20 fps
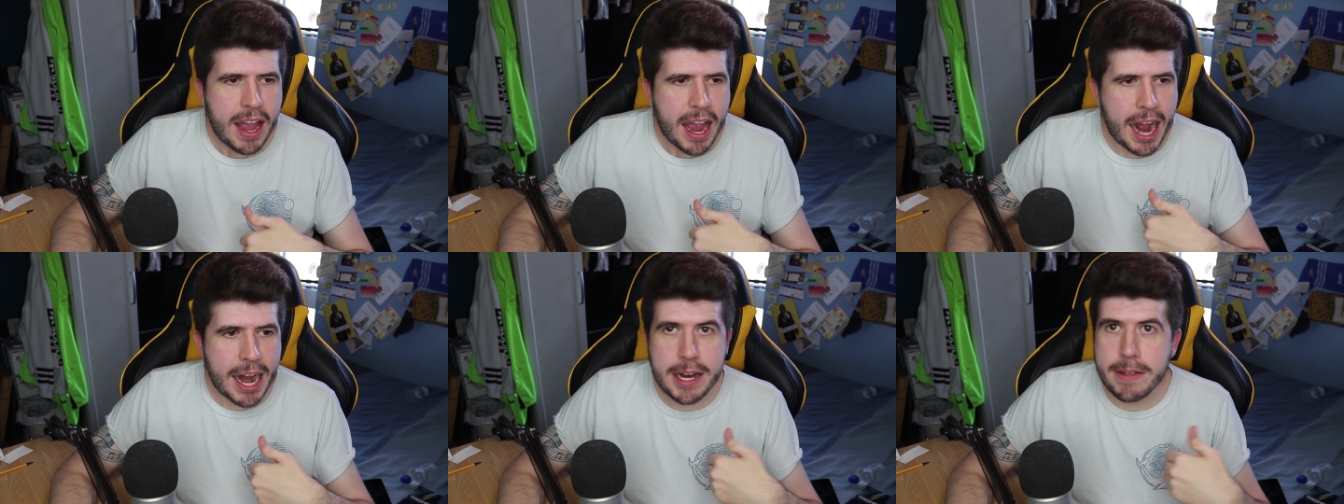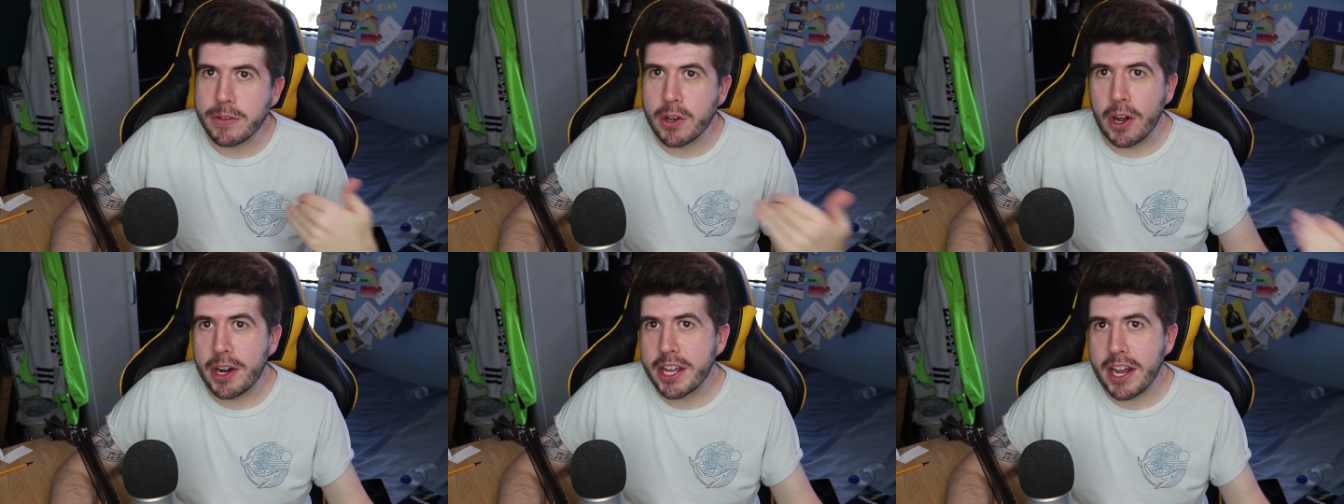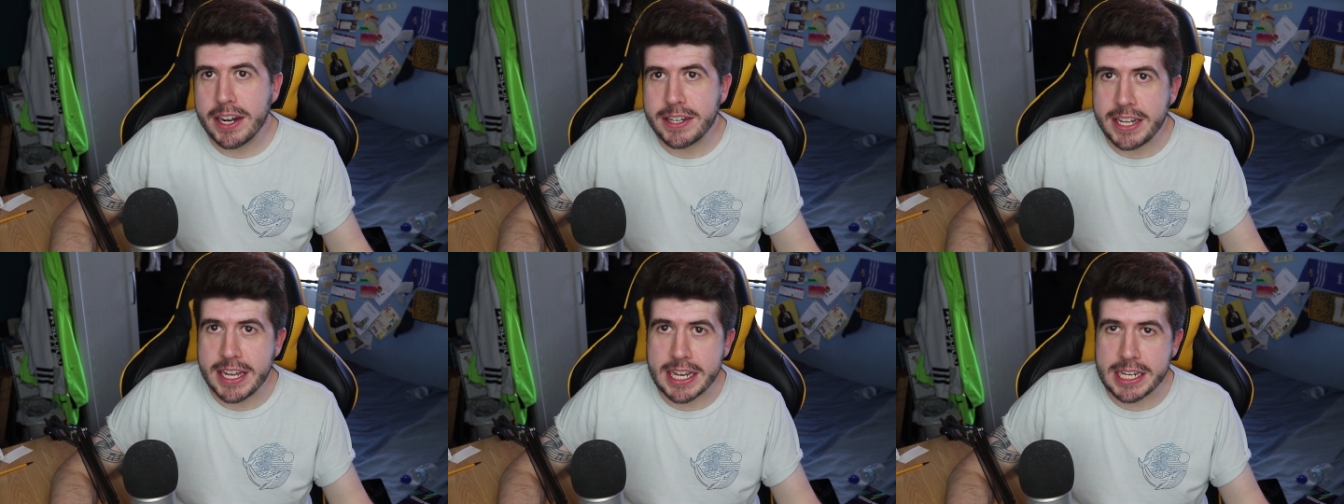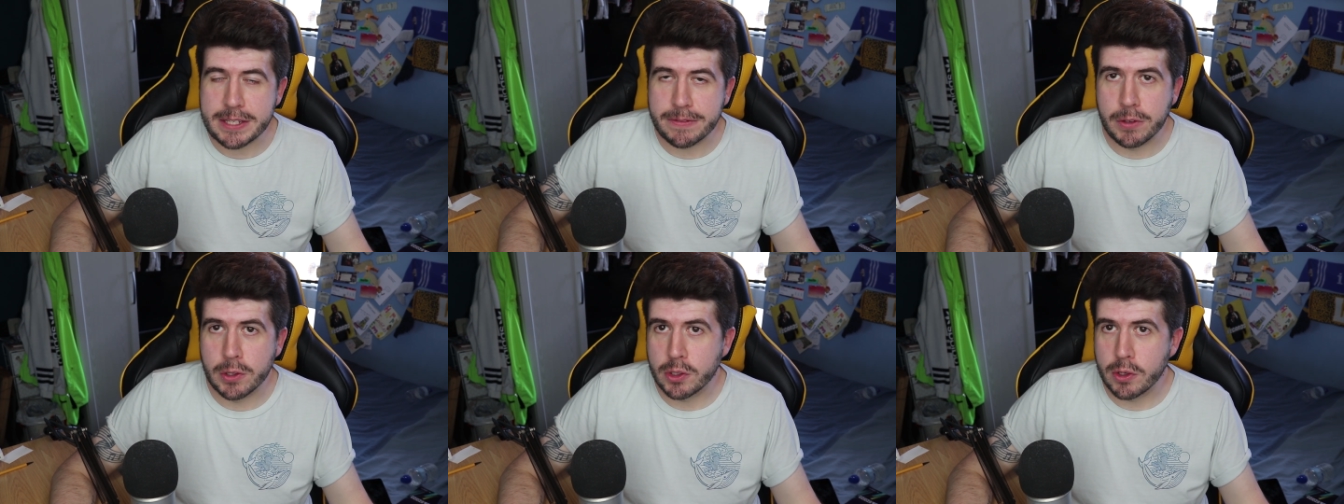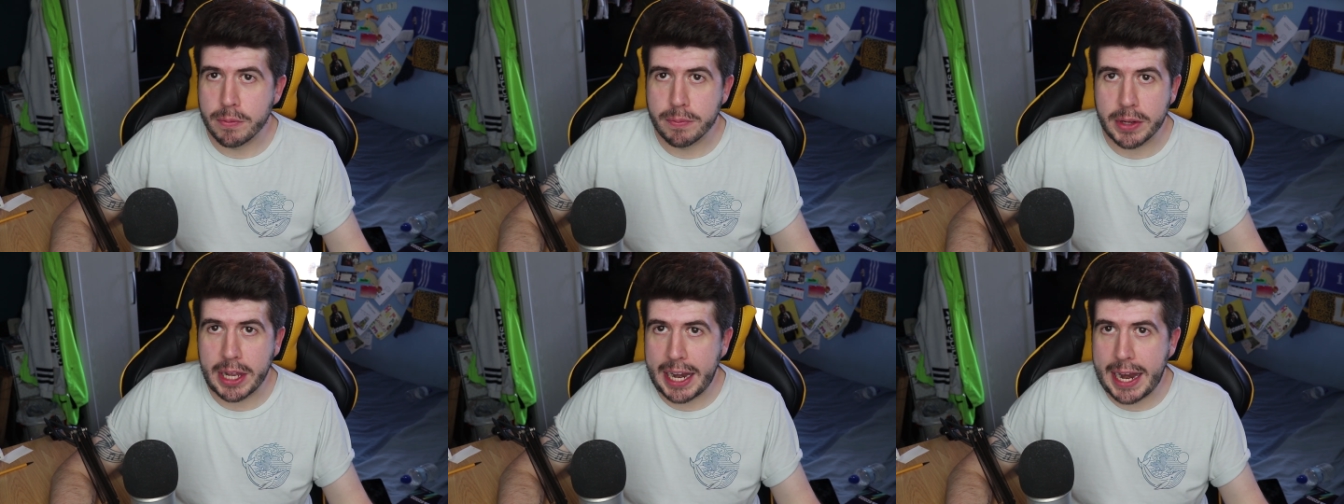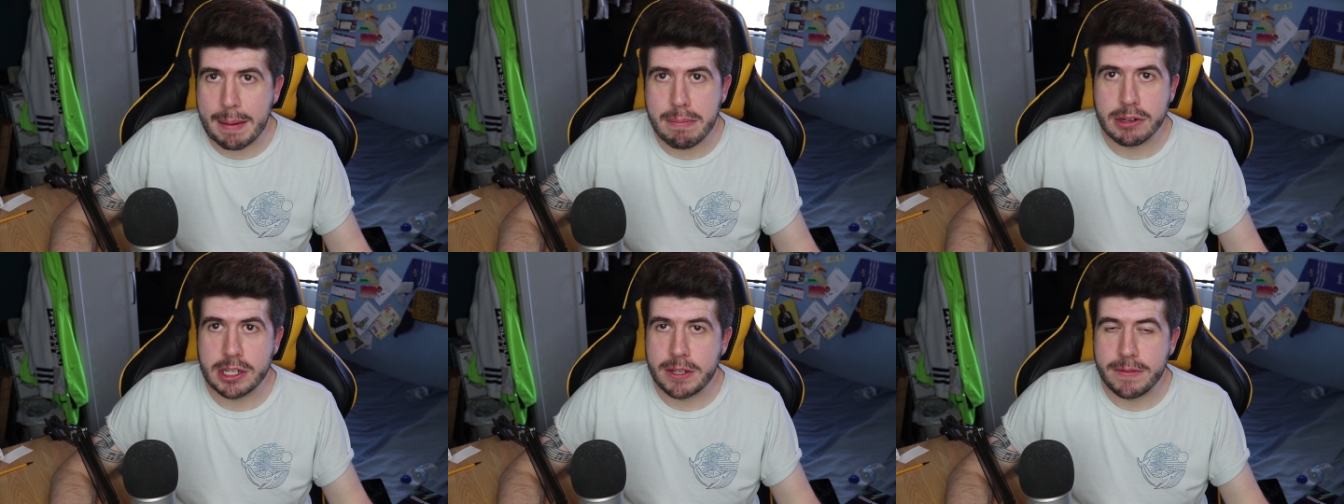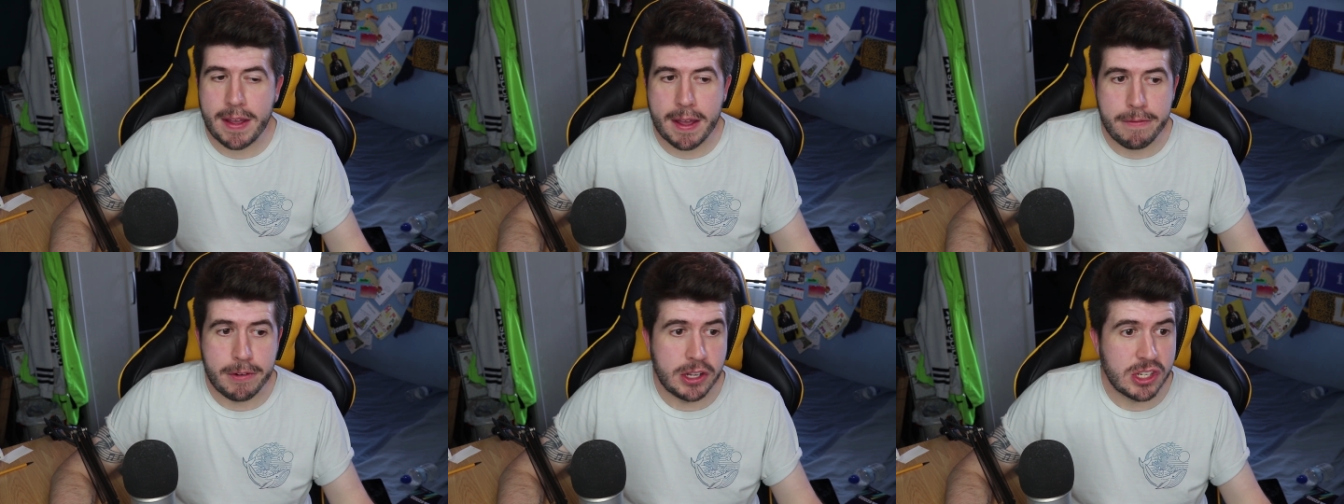and you've got any ideas for some
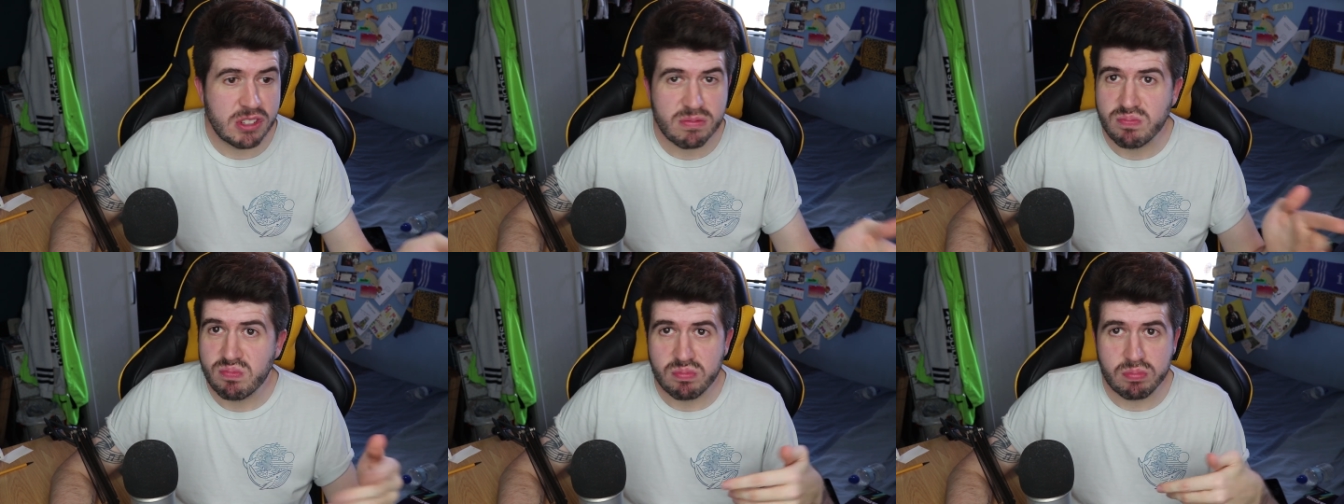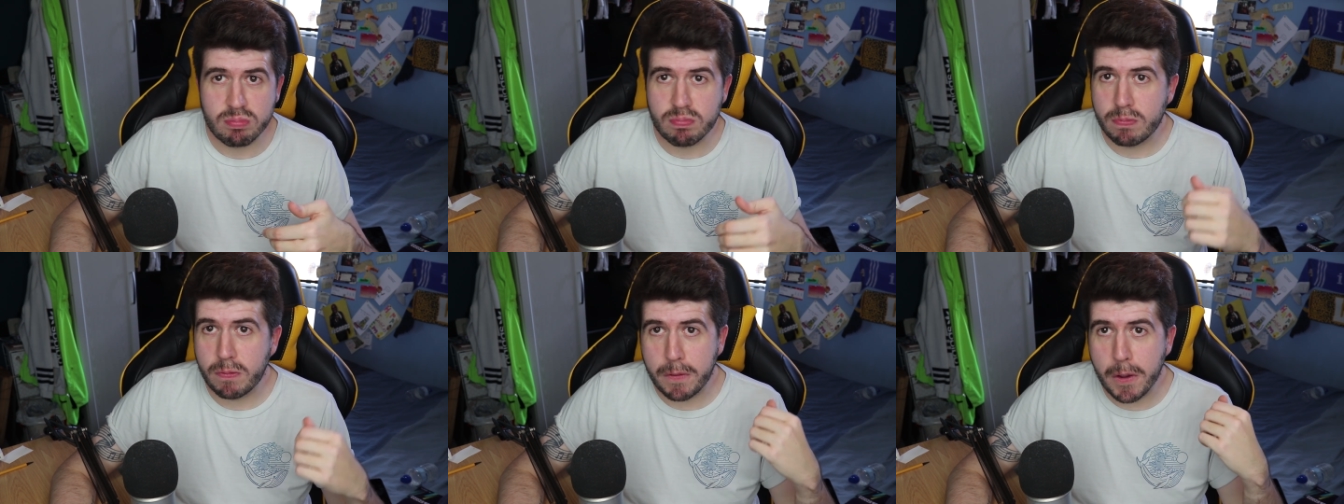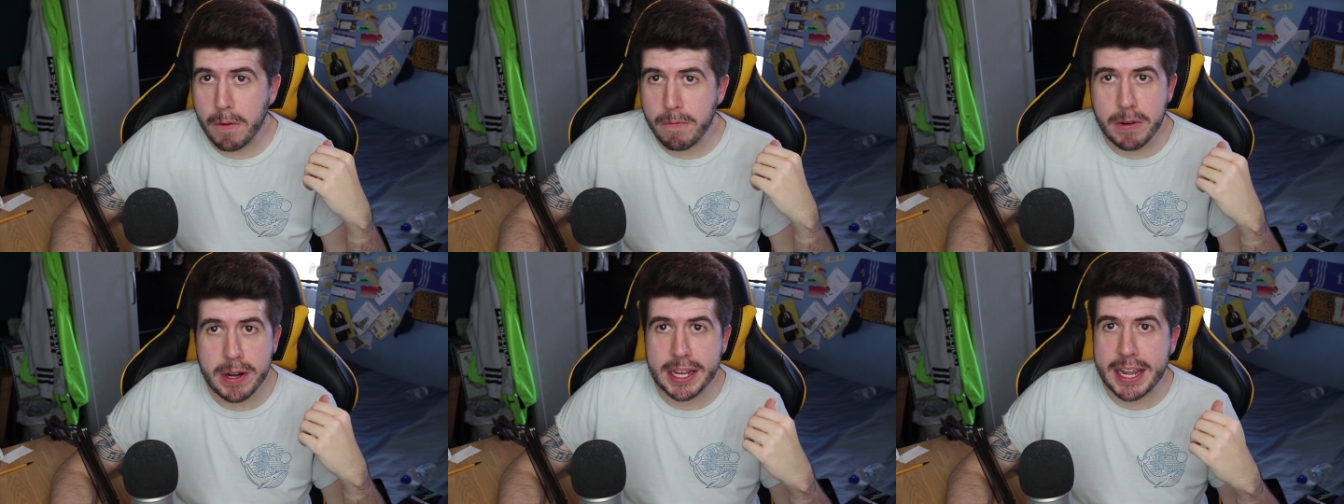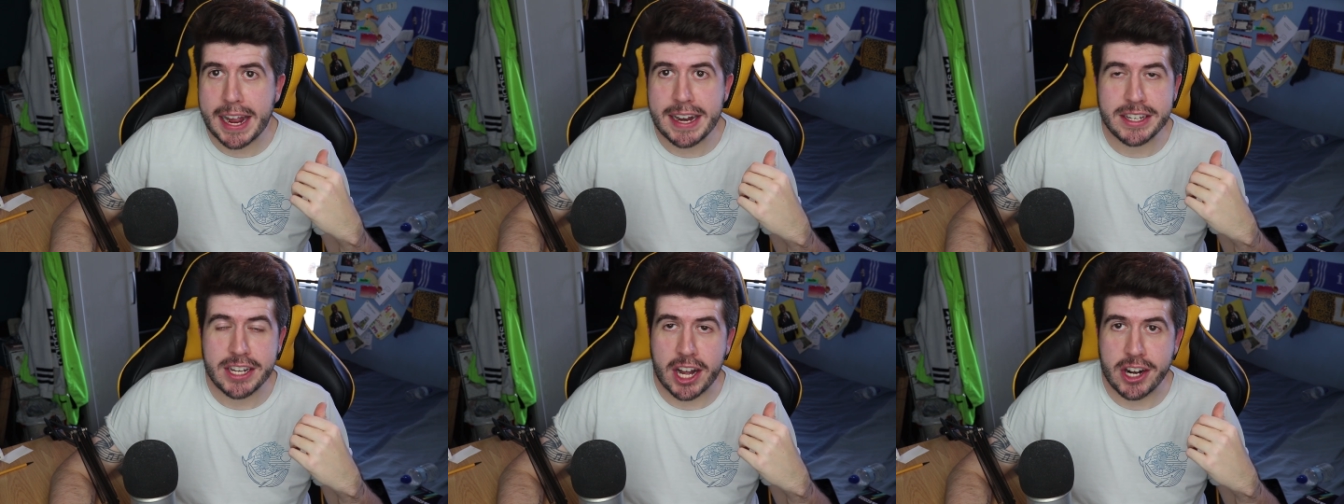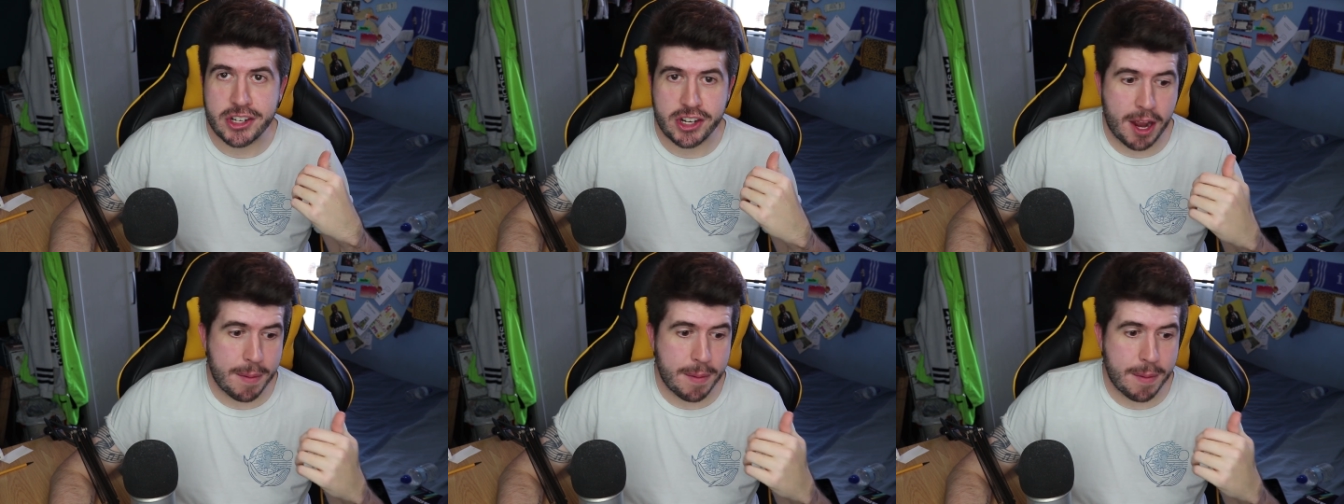collaborative efforts, feel free to get in touch.